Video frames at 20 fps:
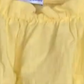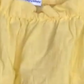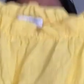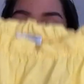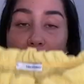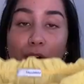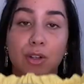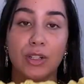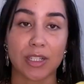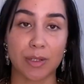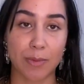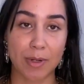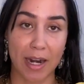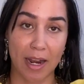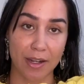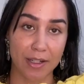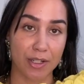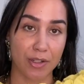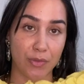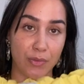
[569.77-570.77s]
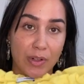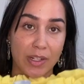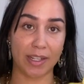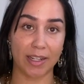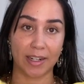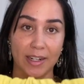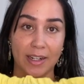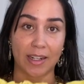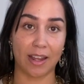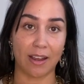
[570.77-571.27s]
I know someone else is really
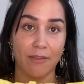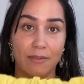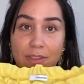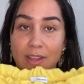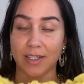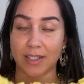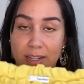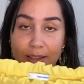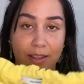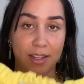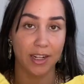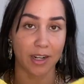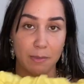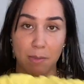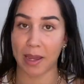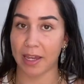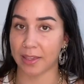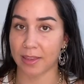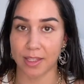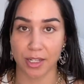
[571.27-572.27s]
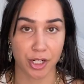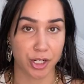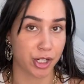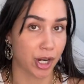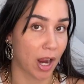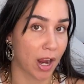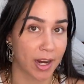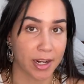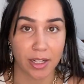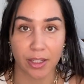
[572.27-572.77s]
gonna love this and they're gonna make this
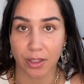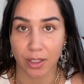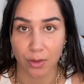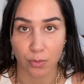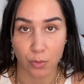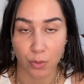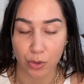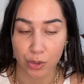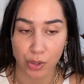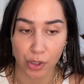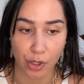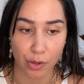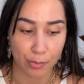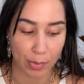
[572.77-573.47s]
shine in their wardrobe,